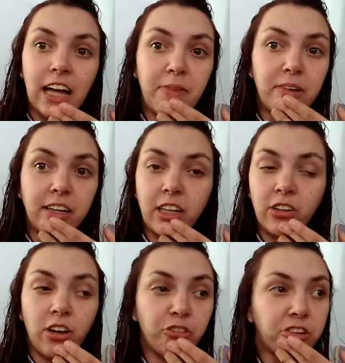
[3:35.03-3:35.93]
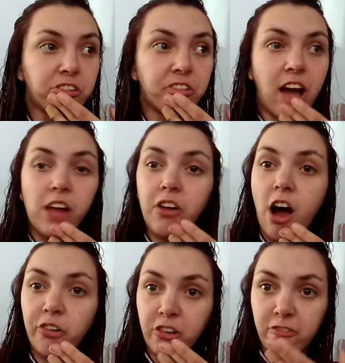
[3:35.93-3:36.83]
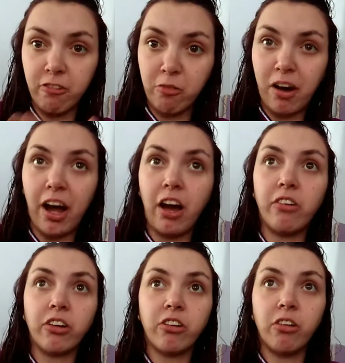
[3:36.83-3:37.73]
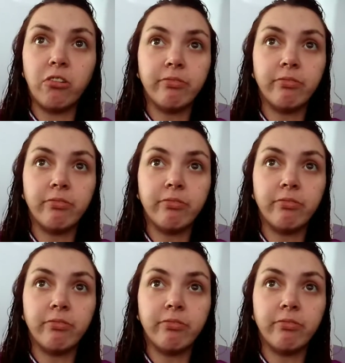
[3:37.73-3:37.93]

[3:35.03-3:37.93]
I'm, just not talk to her for a while, it's